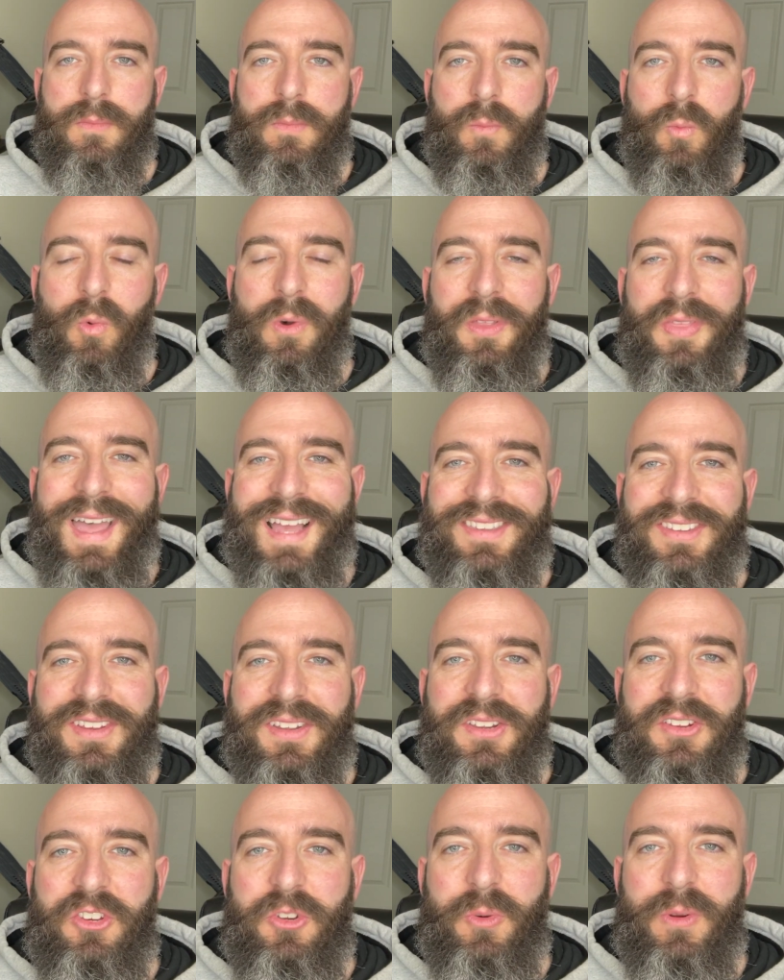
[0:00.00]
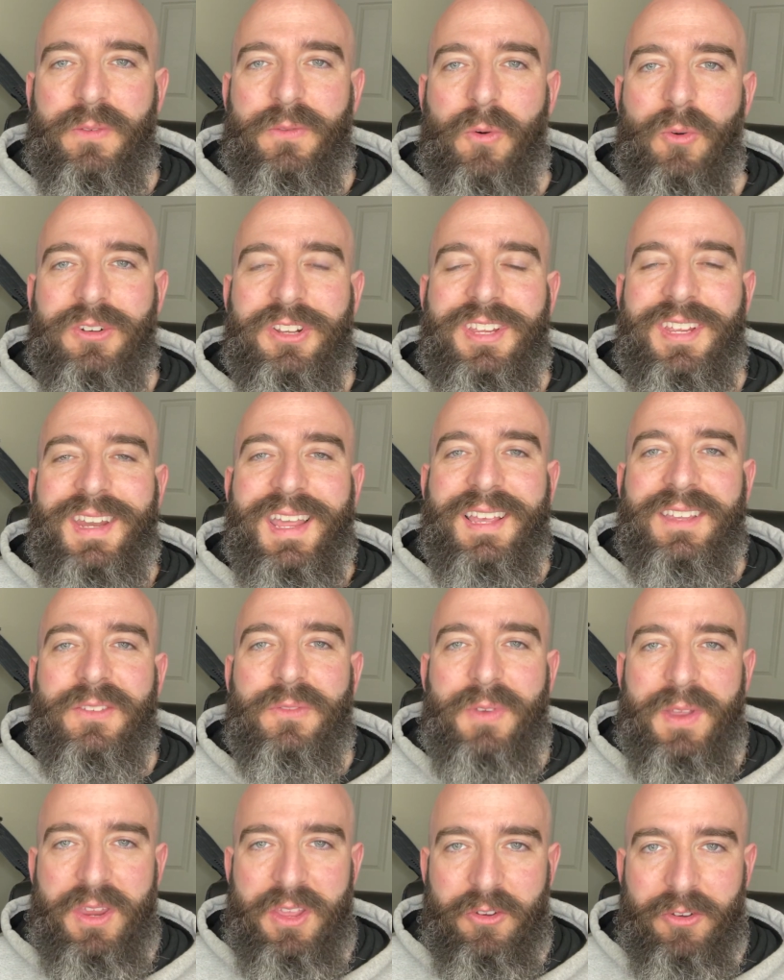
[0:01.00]
Well, that's going to do it for today's
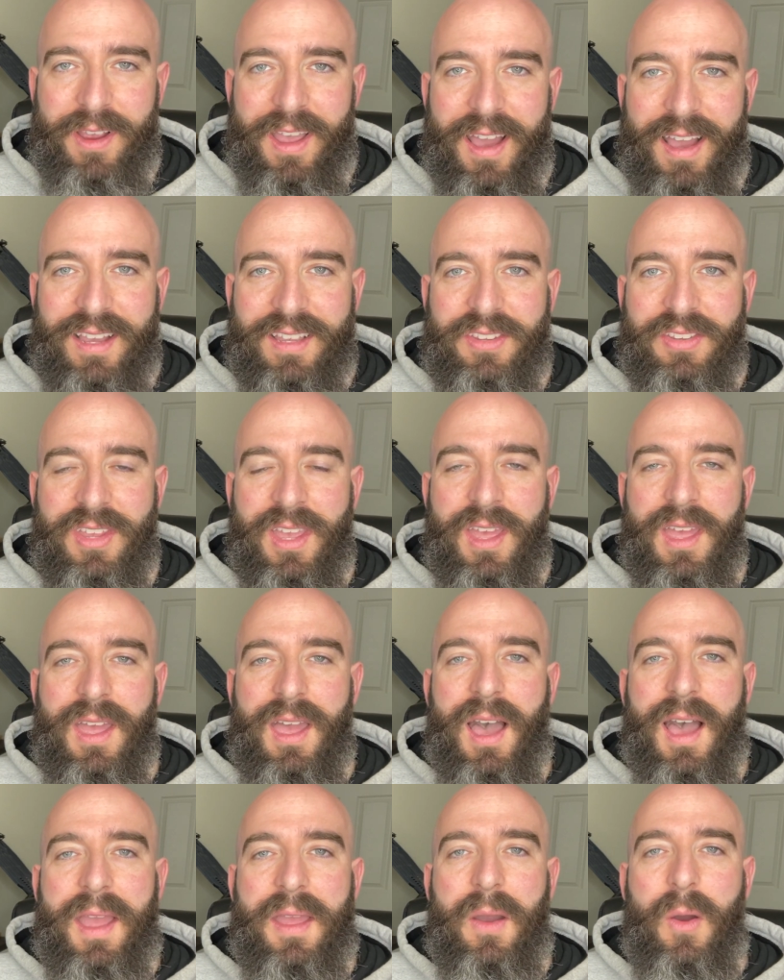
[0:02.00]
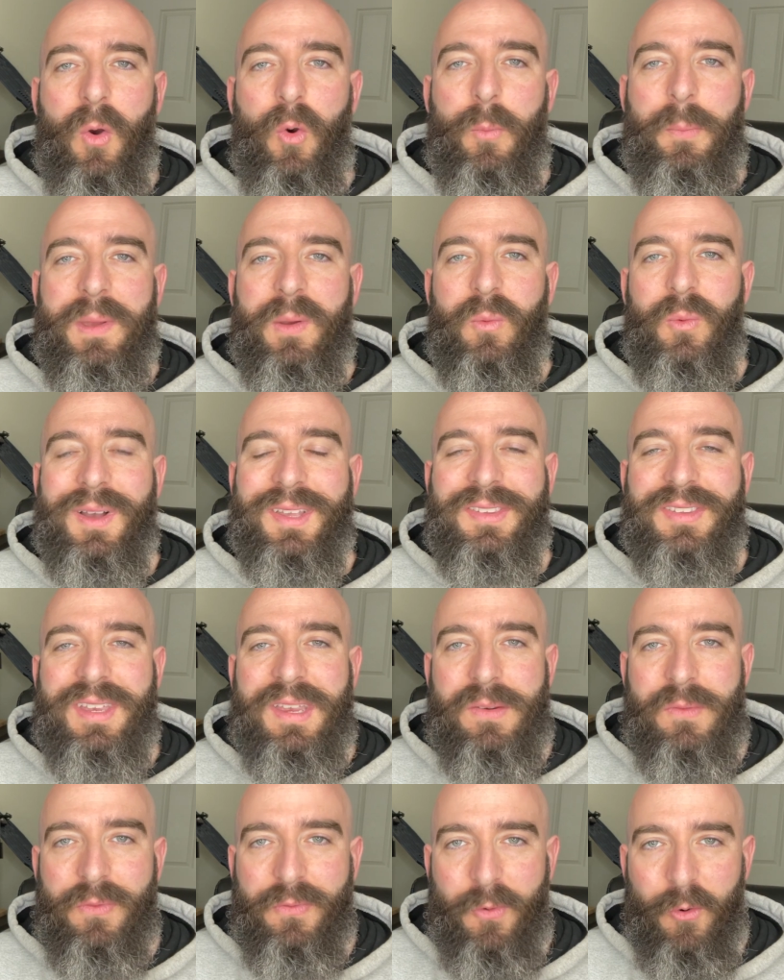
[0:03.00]
video, guys. I hope it was
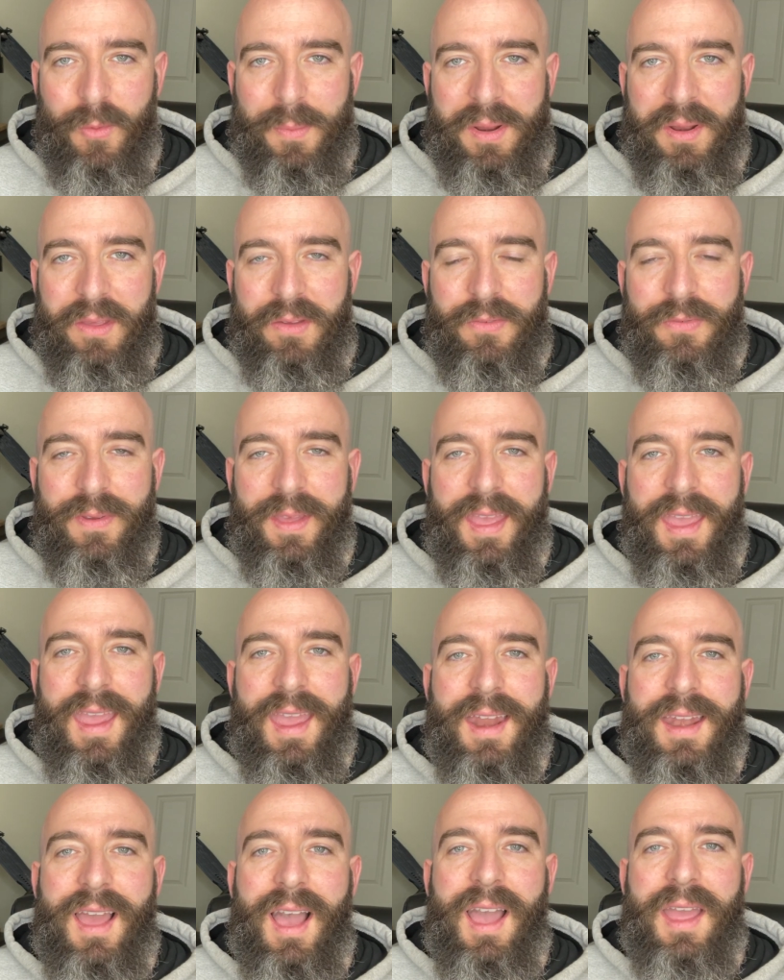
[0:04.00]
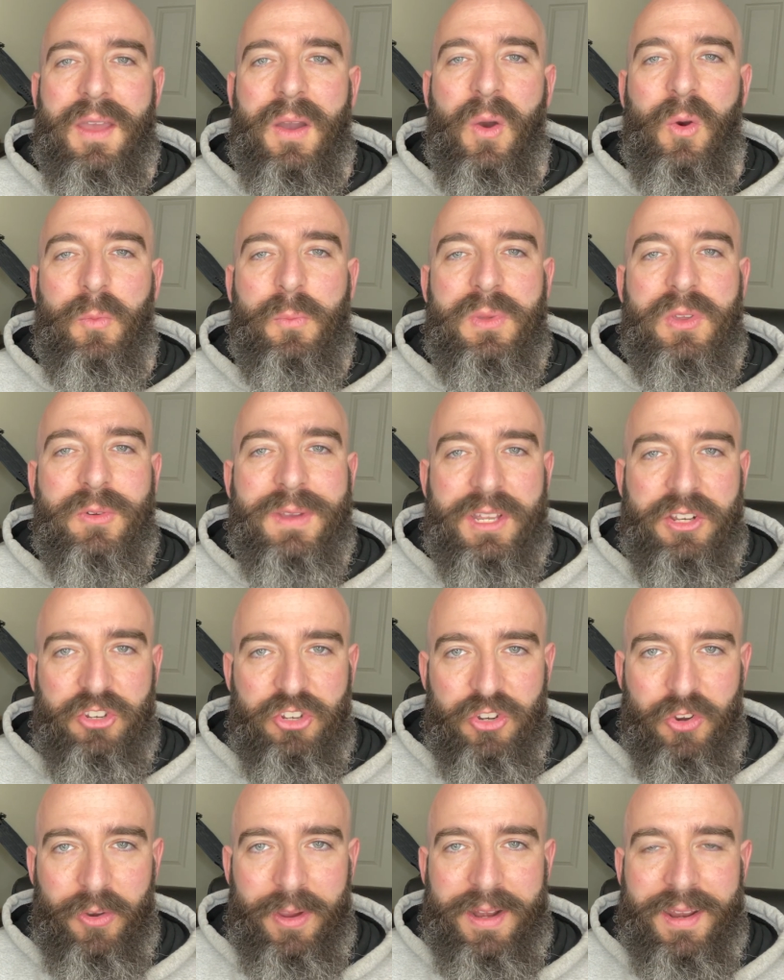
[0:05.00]
informative and I hope you
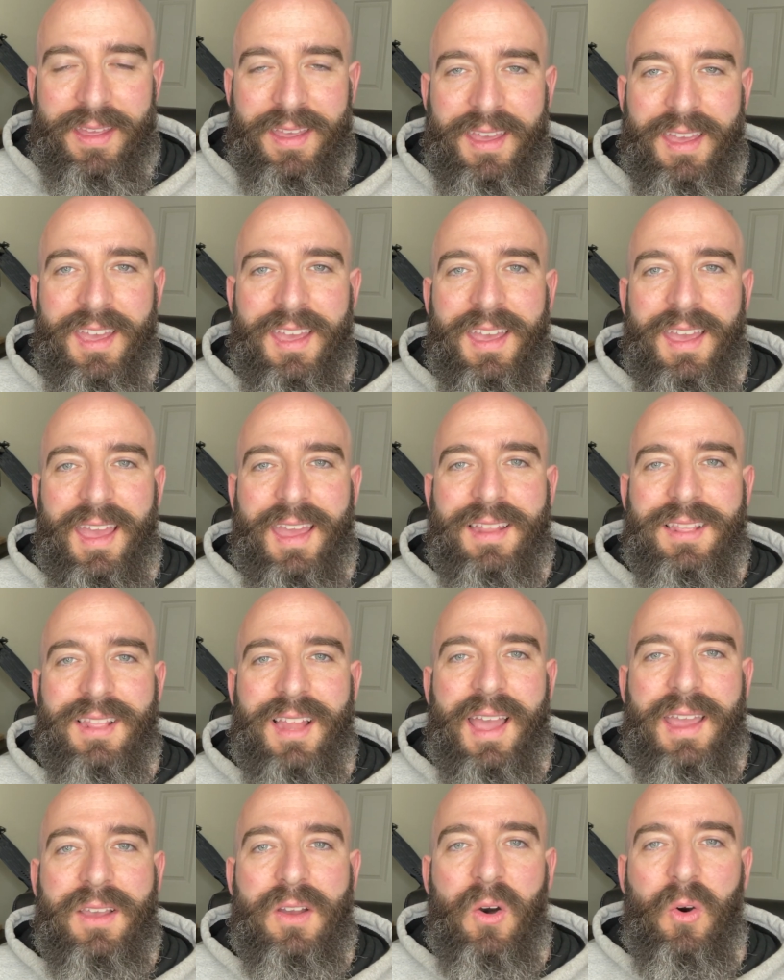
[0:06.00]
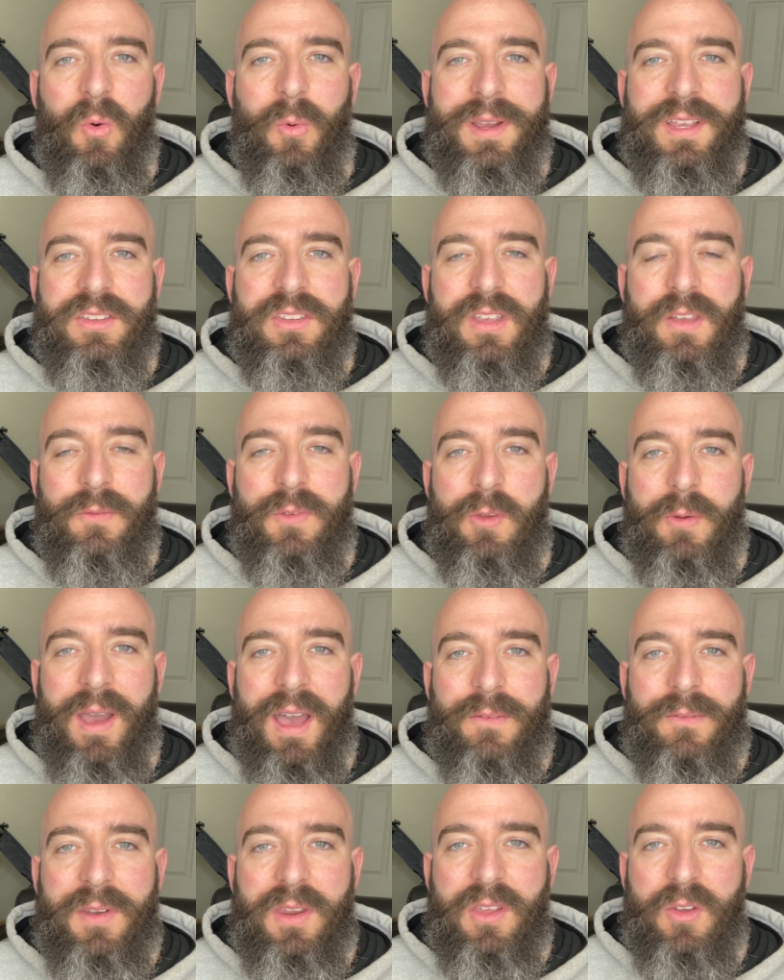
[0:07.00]
enjoyed. And like always, if you have any